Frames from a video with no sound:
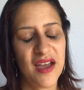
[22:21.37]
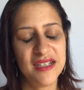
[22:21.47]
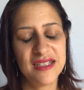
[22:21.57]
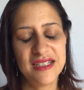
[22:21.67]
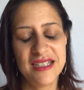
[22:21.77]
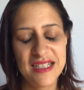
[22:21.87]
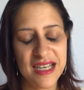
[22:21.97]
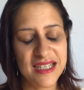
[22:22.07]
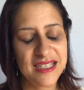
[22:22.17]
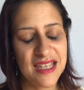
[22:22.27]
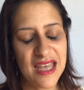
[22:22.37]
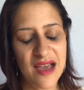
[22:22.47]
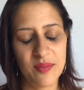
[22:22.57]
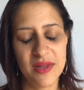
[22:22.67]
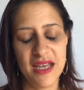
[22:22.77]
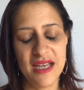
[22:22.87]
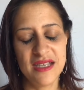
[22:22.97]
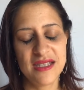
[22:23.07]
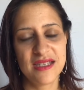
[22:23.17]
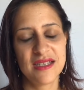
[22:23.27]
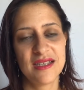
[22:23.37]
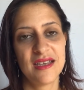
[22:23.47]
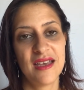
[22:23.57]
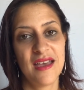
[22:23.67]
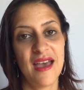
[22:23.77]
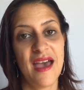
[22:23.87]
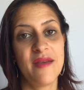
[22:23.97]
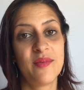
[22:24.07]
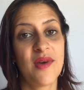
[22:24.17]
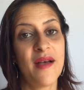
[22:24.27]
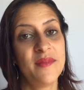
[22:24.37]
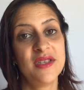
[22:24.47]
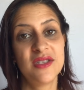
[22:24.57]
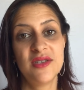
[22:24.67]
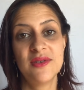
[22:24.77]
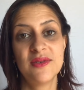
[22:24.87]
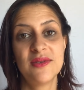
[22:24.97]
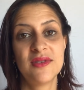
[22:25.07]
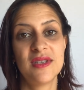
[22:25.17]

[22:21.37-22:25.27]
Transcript: finally get to that place, I promise you,